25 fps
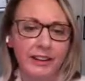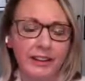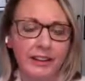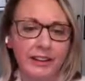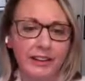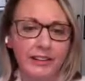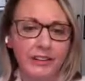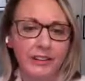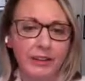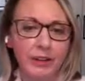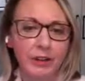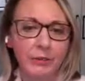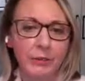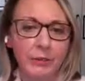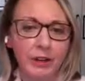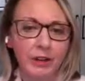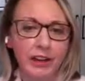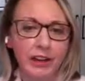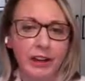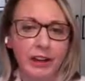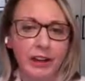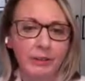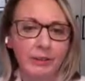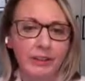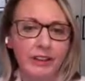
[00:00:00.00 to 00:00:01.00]
they can
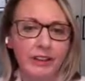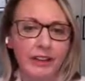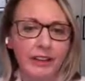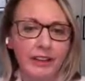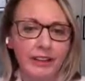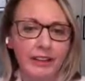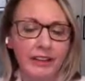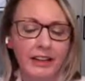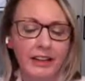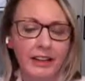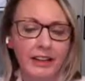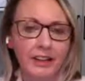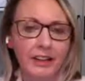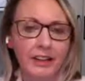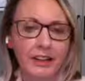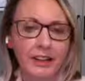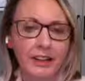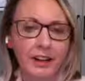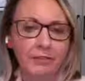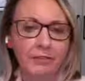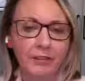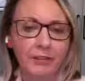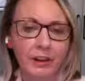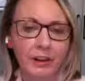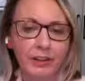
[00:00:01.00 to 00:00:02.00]
communicate what they need,
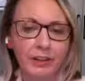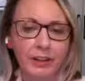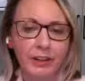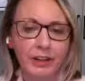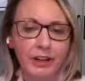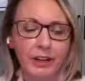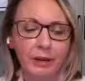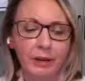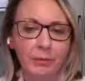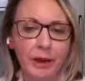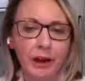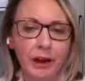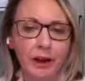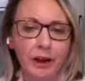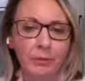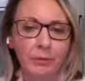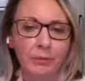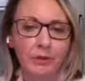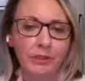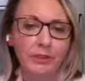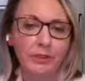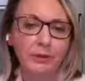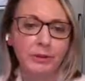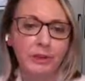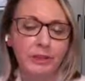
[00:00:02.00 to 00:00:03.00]
are frustrated
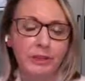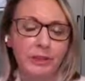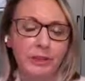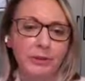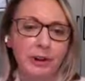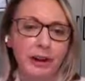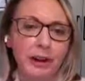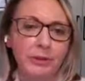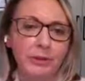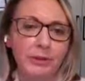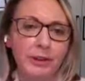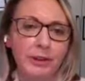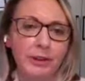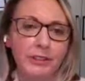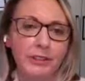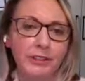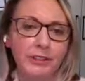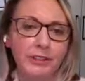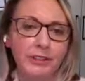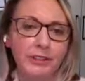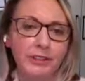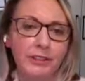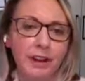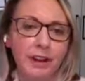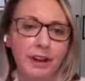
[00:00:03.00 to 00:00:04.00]
about, but do it in a way where
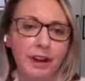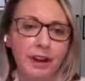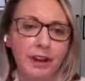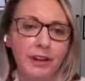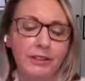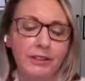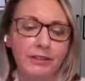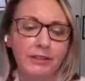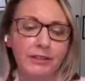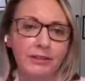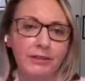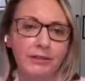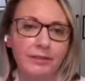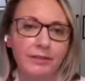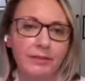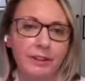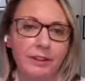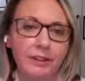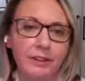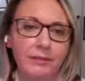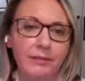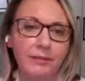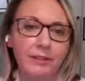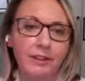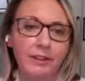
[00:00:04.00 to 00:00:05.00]
it's not,
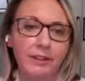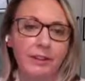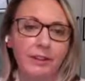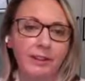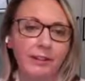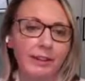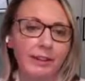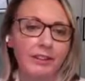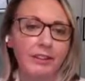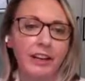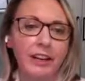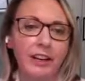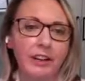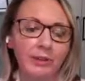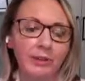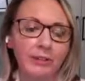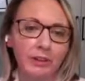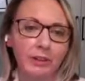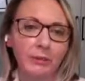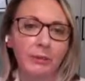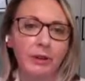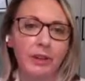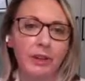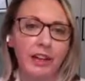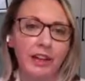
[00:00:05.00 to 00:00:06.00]
a
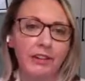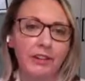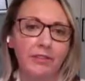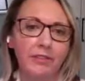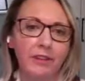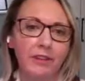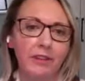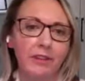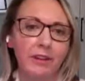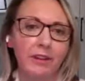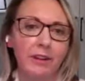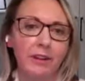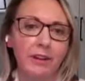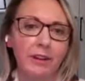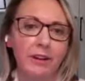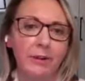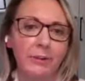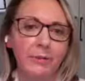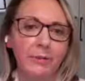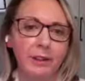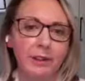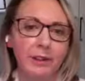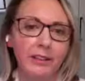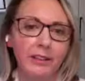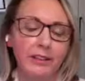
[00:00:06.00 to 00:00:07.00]
dangerous behavior,
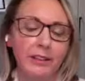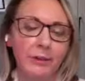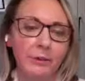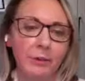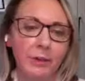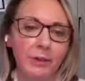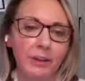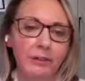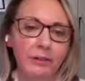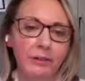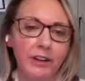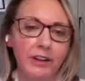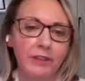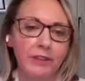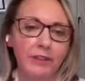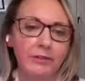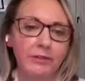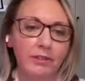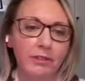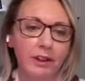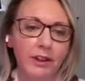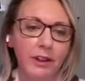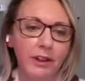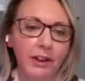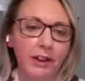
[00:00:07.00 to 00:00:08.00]
that it's a more
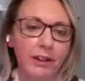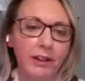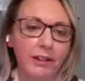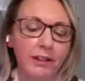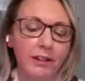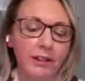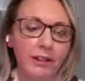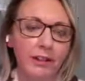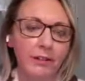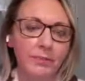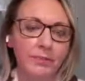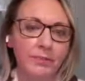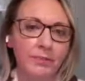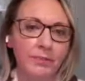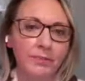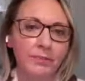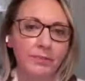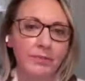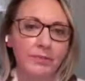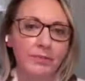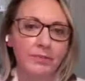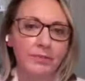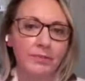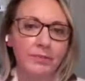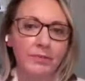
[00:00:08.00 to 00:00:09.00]
effective way.
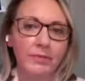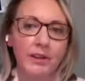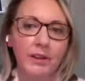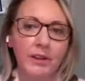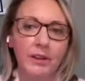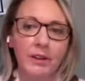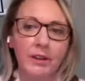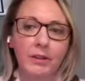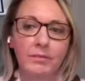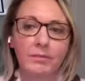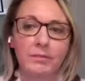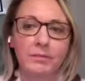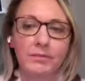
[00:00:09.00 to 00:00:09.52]
Yeah.